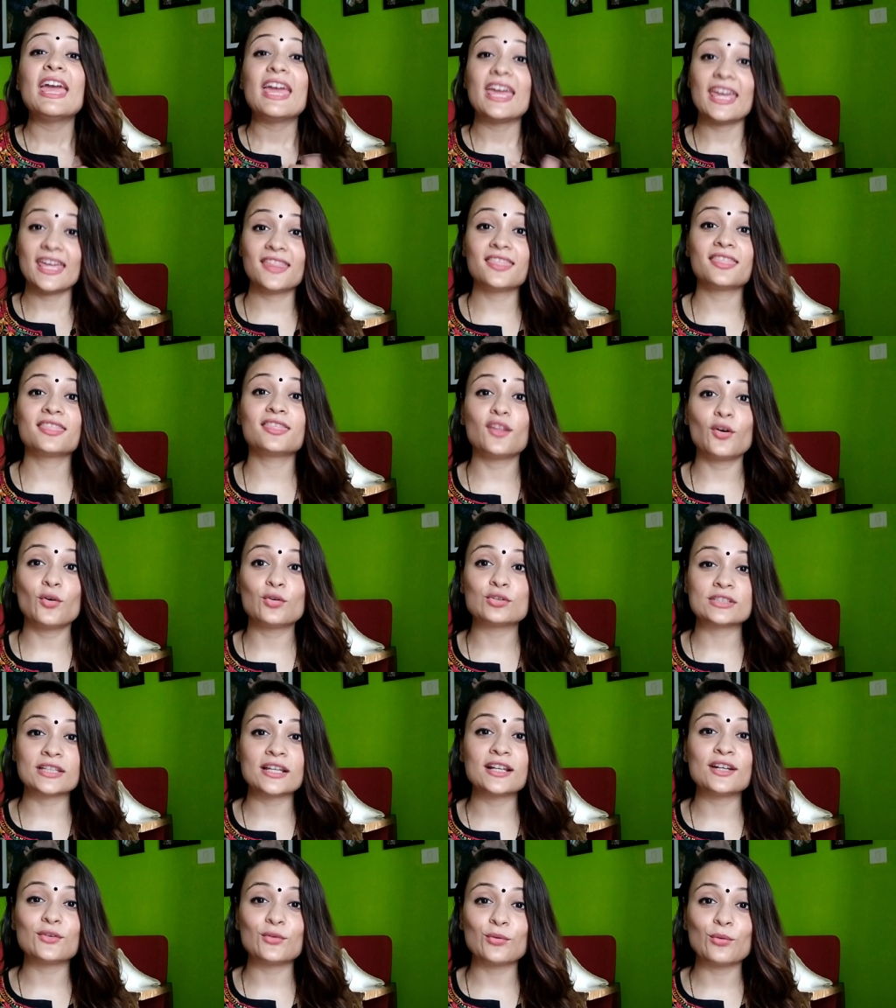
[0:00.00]
in the
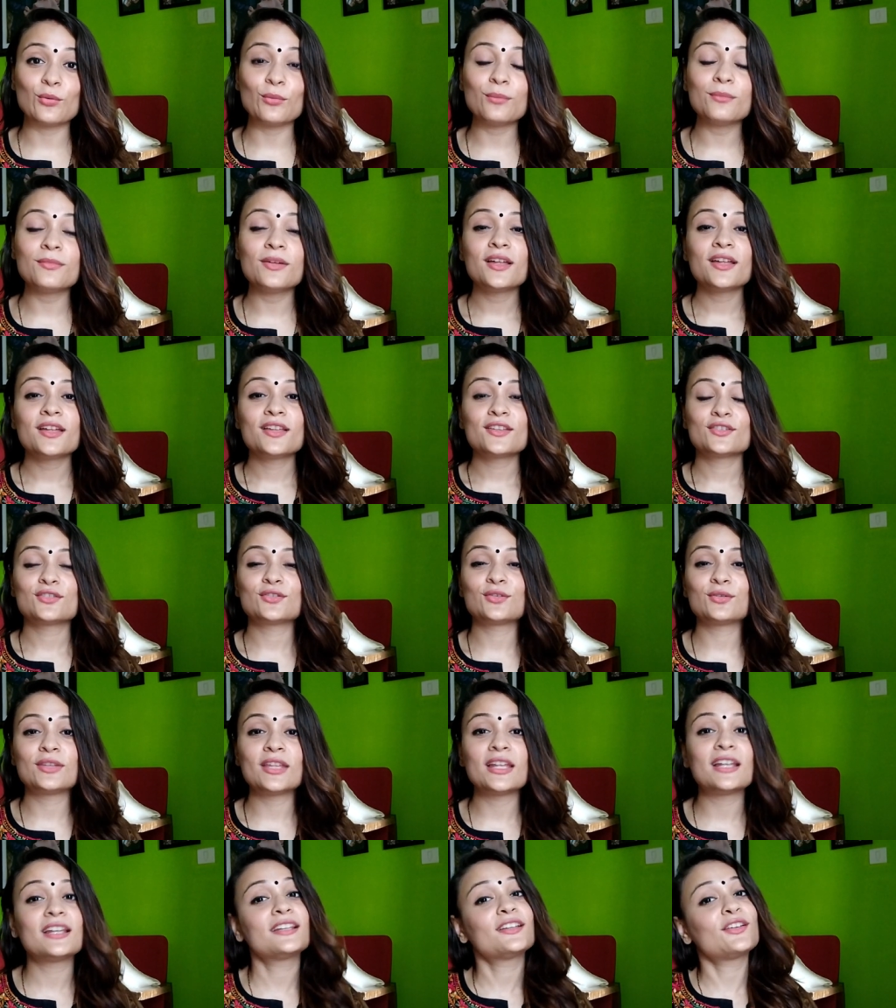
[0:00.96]
hotel room. So
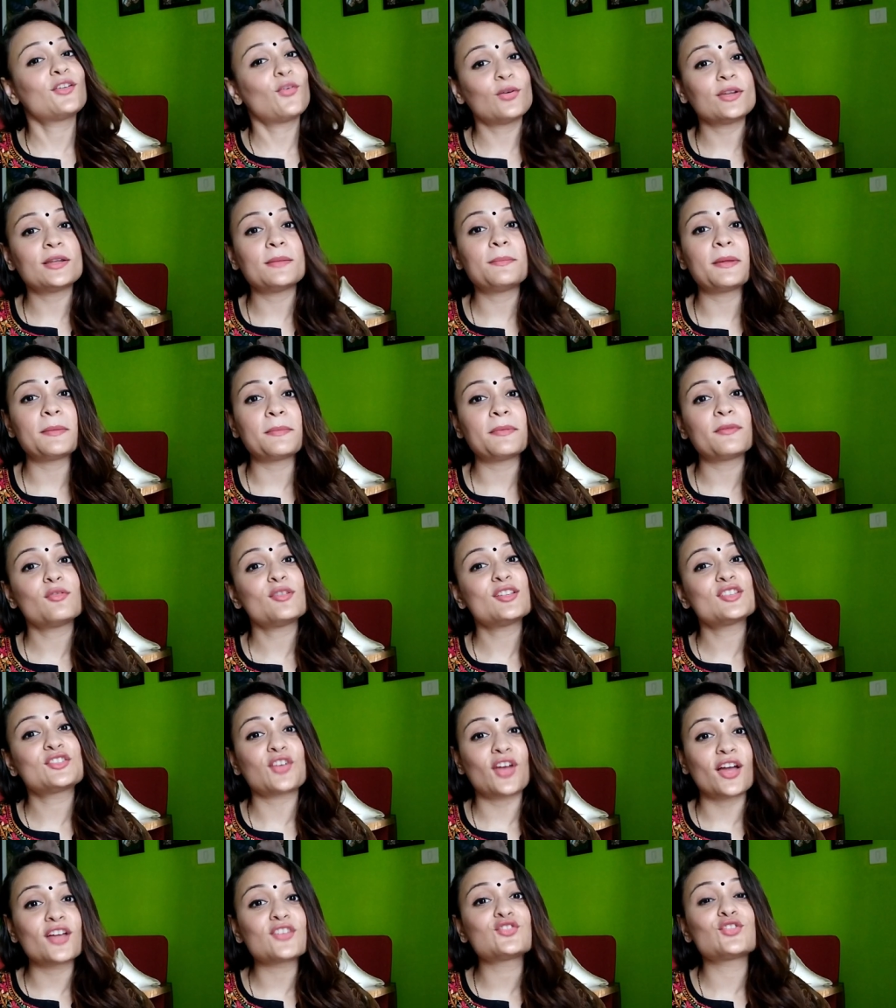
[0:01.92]
they'll people will
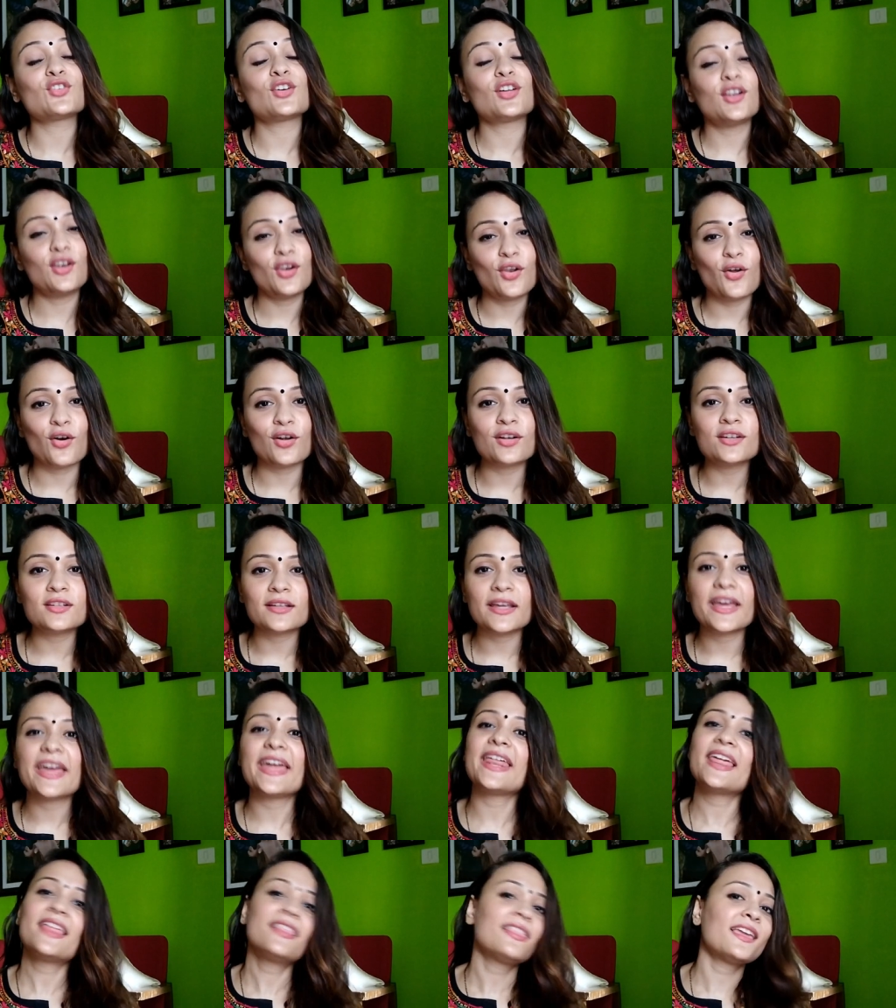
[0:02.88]
charge you a lot.
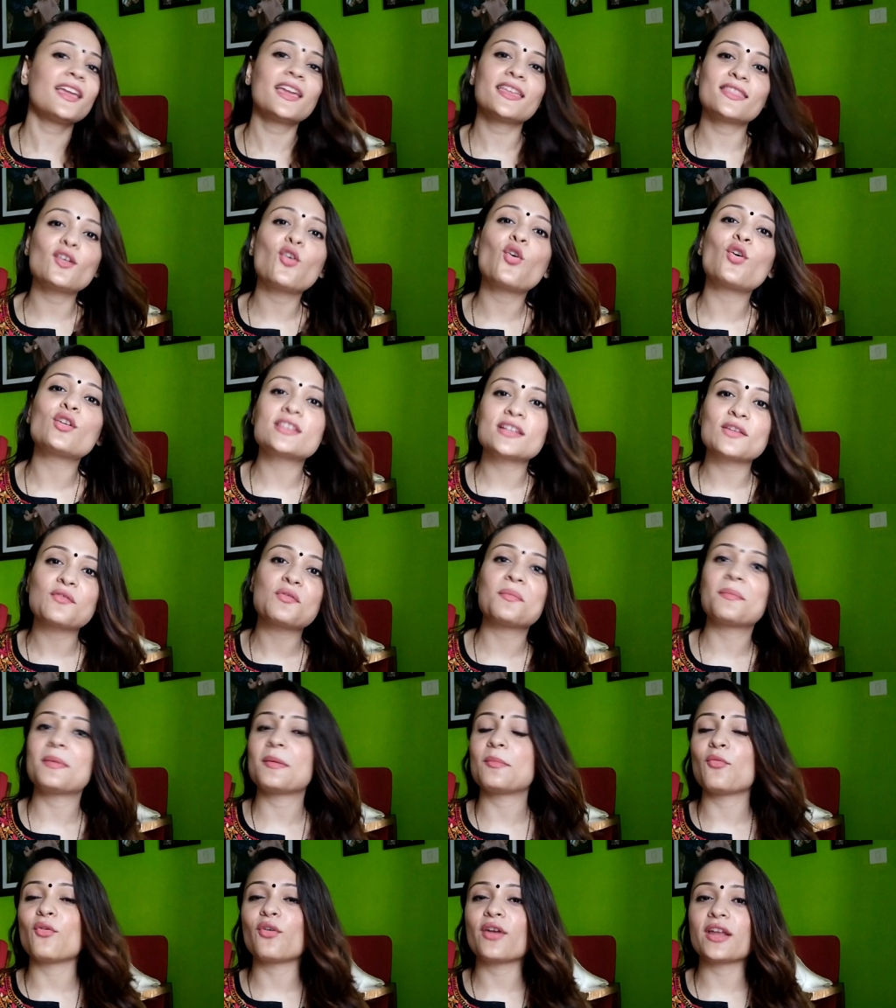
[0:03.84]
Anything in the hotel will
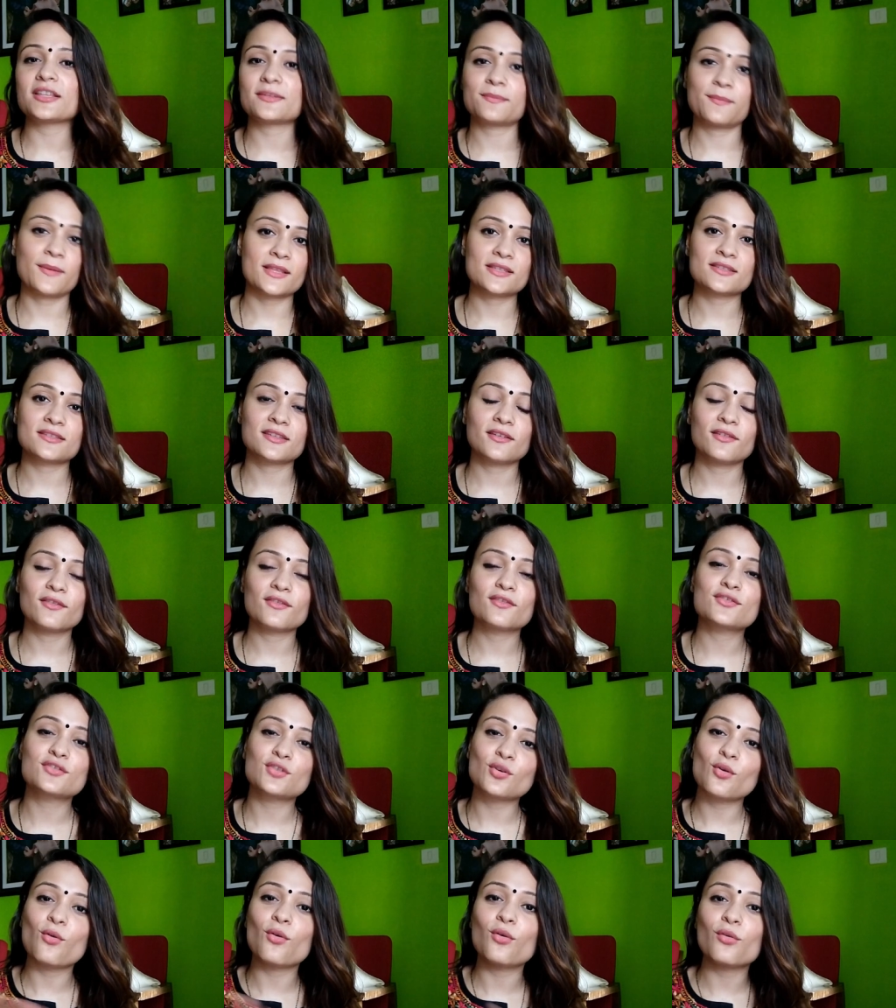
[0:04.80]
be more expensive,
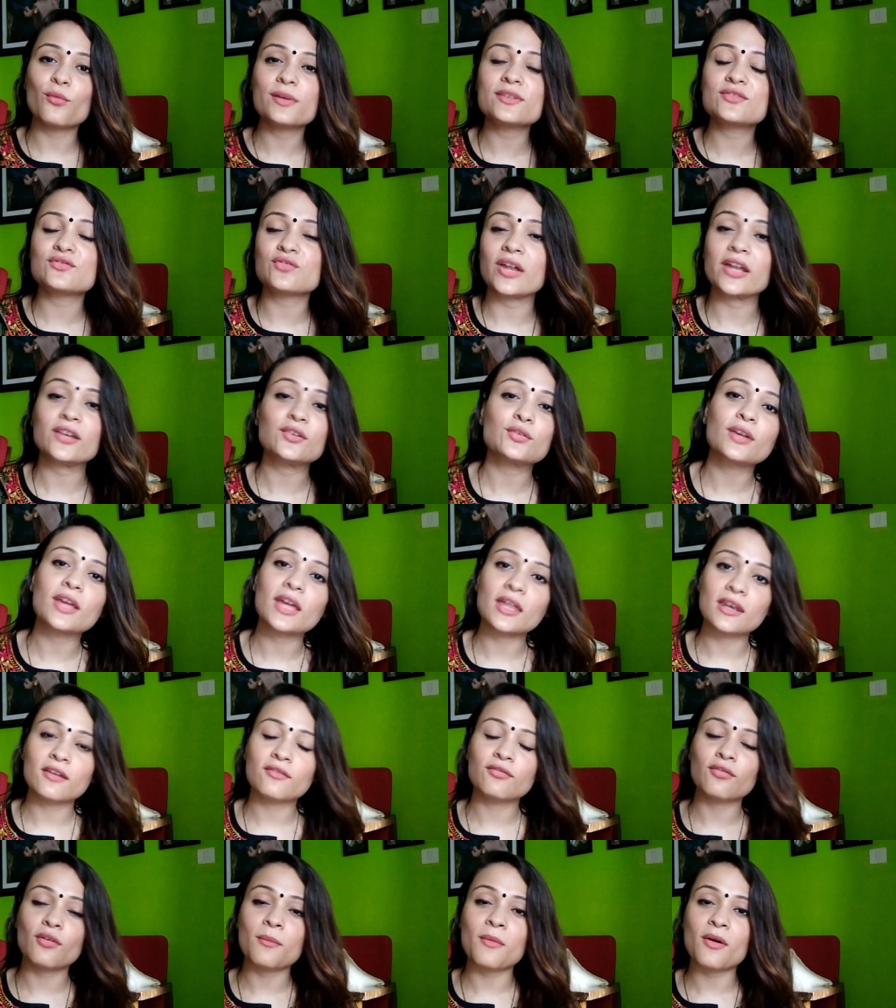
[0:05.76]
so always try to get
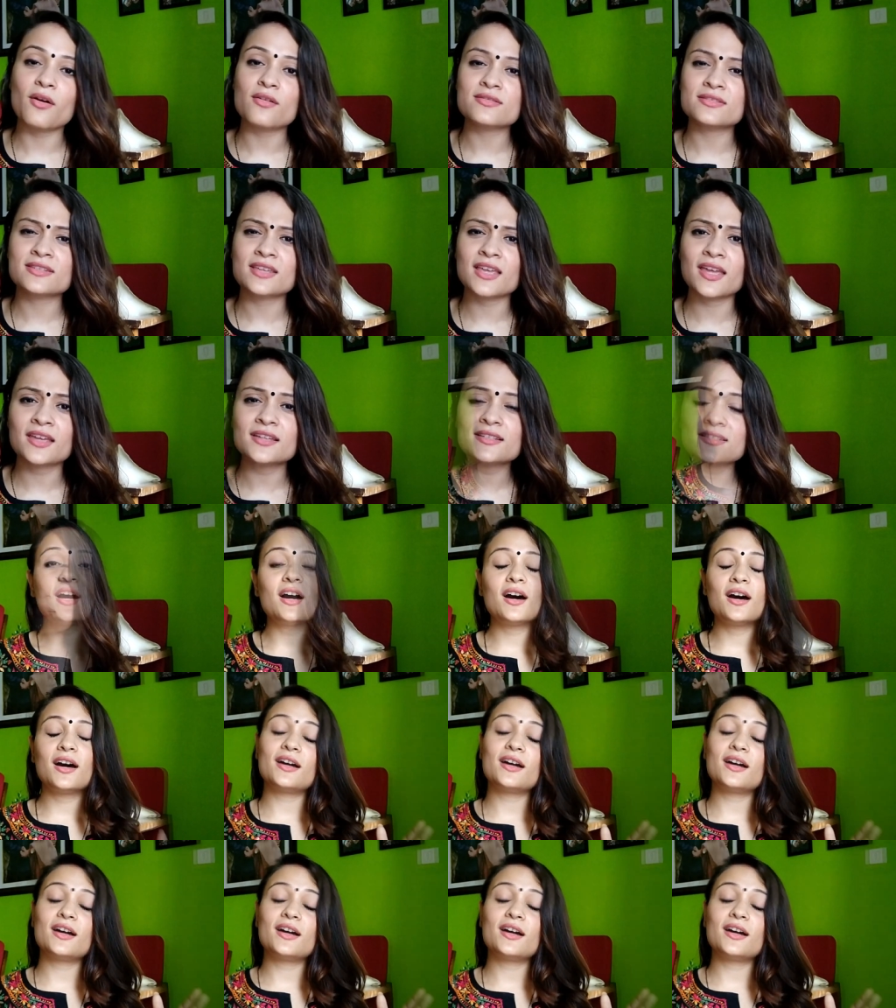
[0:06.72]
it from outside.